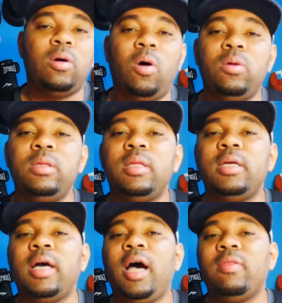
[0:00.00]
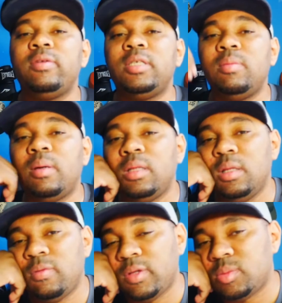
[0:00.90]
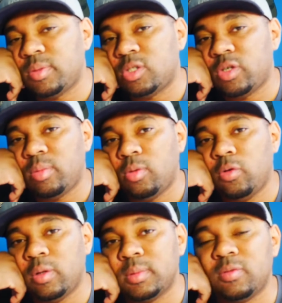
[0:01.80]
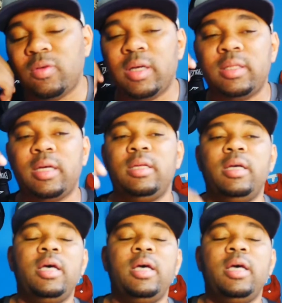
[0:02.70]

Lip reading: The only thing I have to say about the Lyft Express Drive program is the fact that